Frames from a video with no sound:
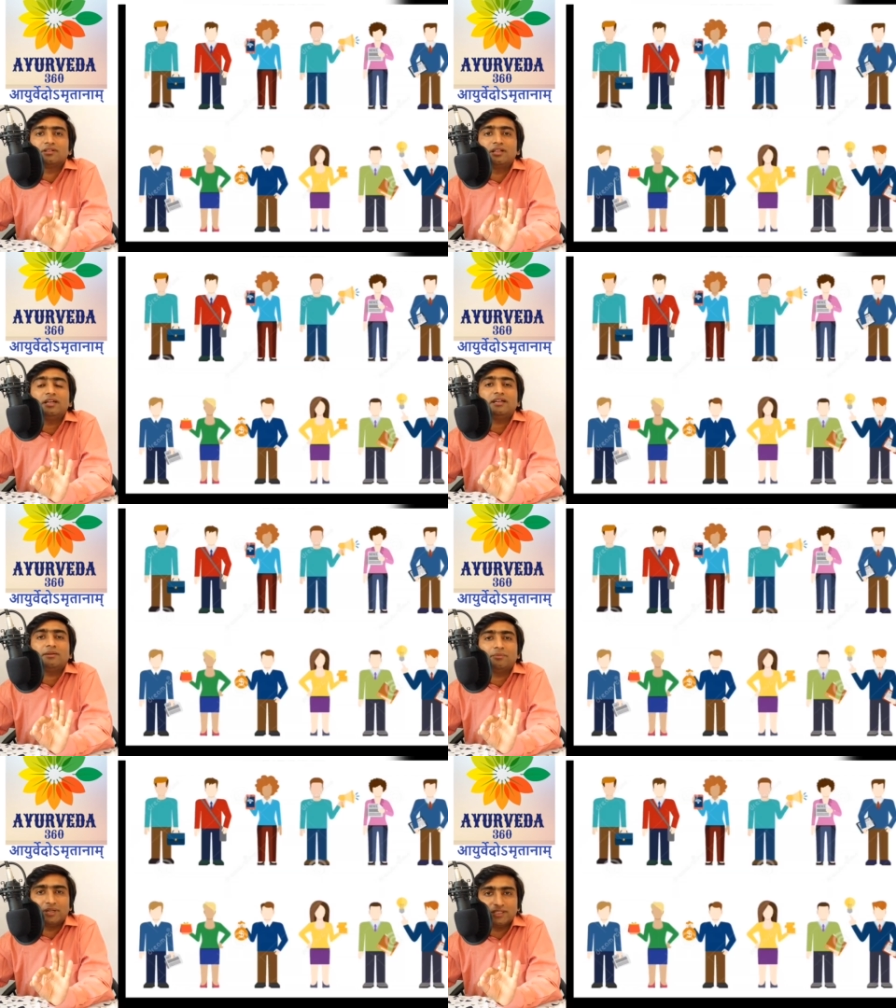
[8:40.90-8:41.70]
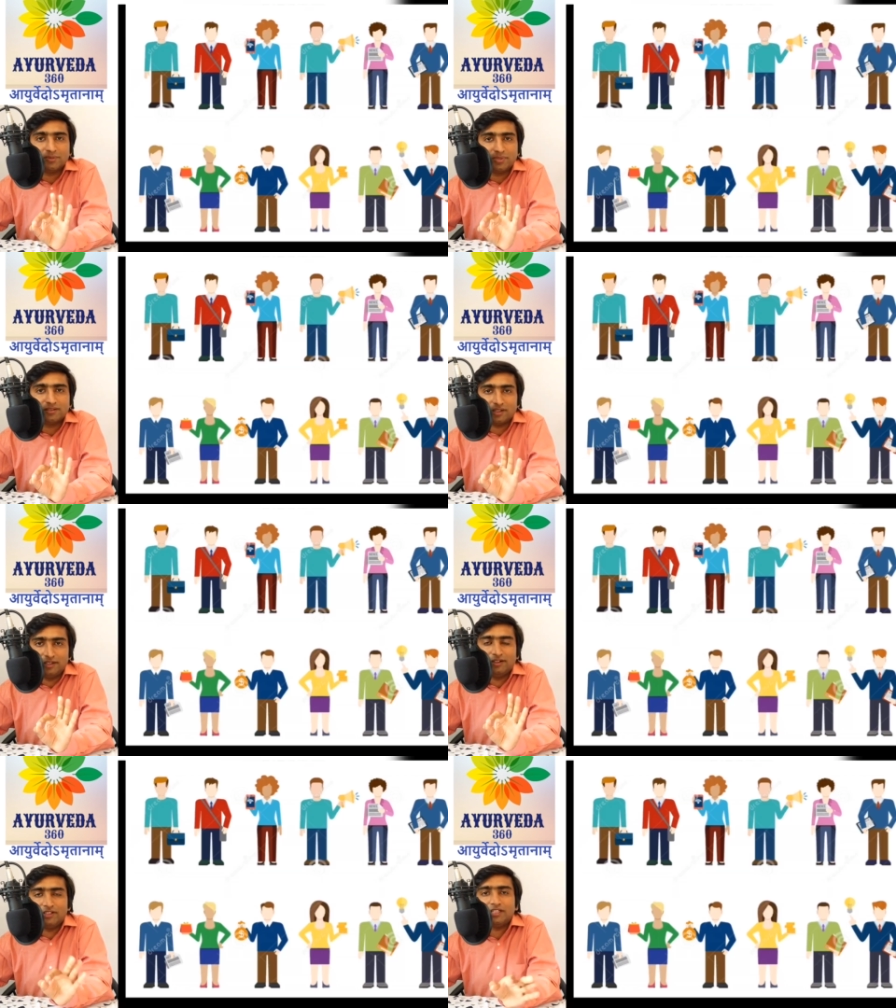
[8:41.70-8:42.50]
the principles, uh,
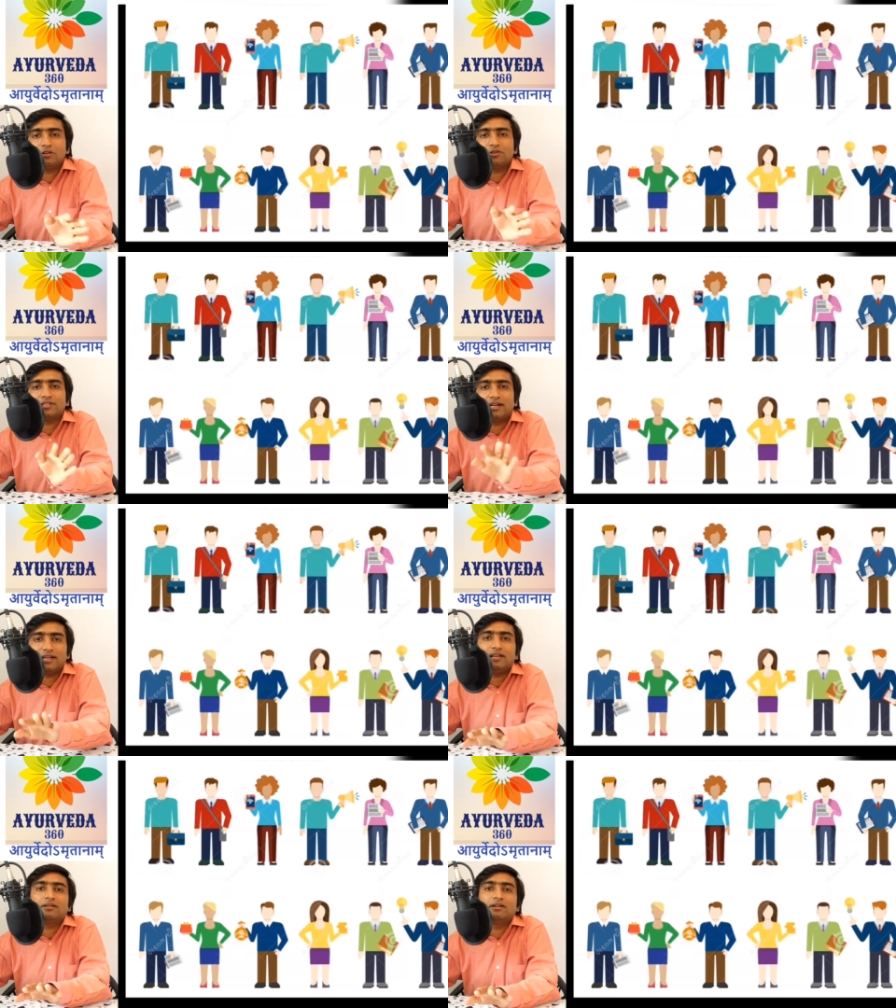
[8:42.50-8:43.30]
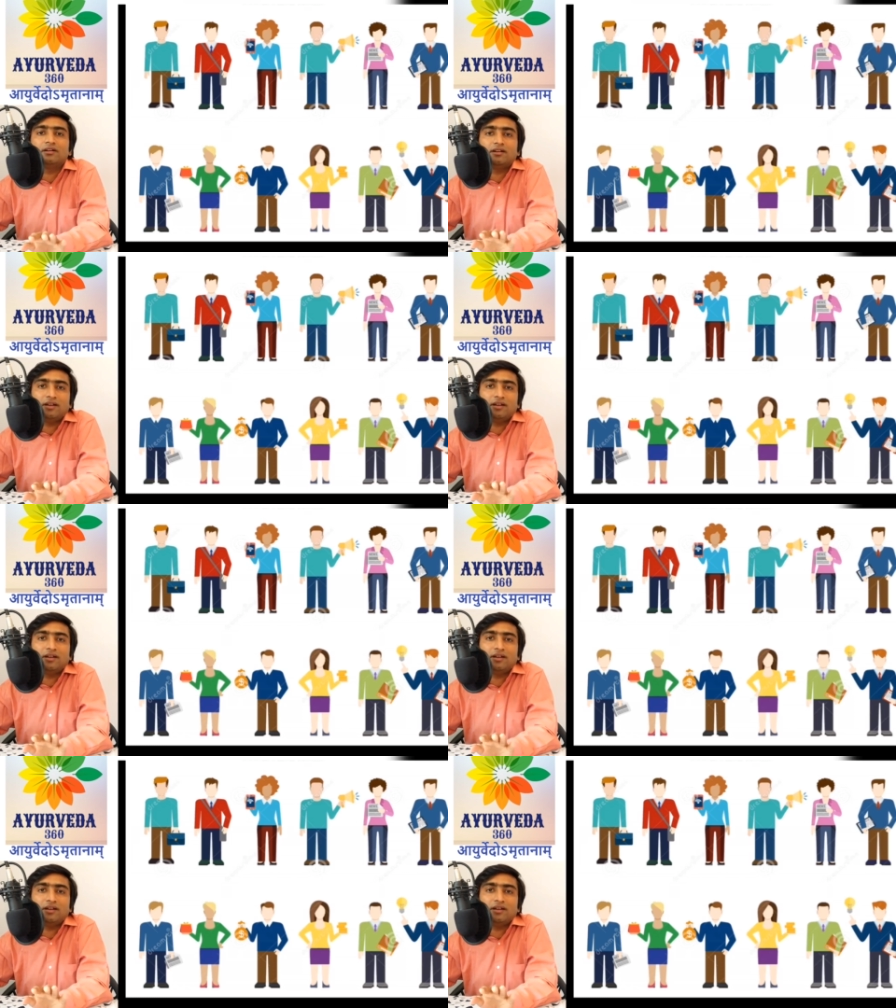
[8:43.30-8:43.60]
which includes certain uh,